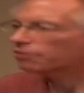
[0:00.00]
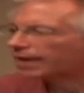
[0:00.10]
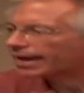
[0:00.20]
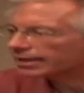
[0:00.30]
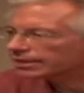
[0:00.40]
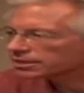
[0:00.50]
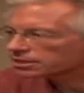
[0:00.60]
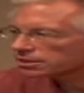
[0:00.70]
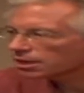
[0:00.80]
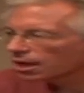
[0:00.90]
that
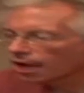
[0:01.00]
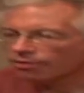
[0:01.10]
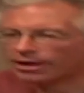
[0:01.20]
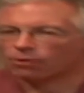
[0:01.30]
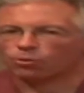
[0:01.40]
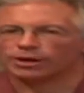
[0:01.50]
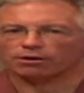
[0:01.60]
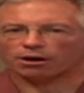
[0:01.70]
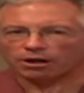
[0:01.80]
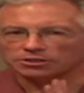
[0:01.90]
is, that we
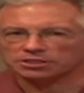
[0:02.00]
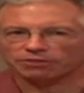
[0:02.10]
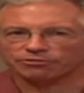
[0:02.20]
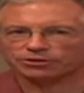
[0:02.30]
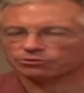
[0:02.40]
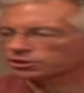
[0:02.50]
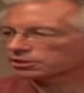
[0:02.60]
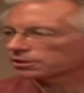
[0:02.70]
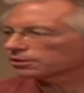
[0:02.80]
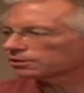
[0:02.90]
are all
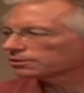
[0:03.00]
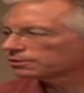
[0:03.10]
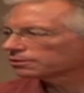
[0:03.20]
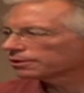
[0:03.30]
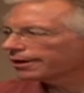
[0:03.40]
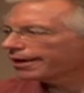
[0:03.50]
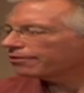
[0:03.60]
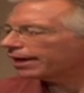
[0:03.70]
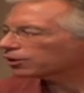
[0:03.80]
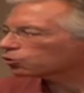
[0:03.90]
self-interested,
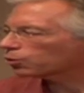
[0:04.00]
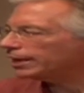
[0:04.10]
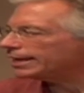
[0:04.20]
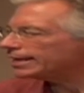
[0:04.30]
that greed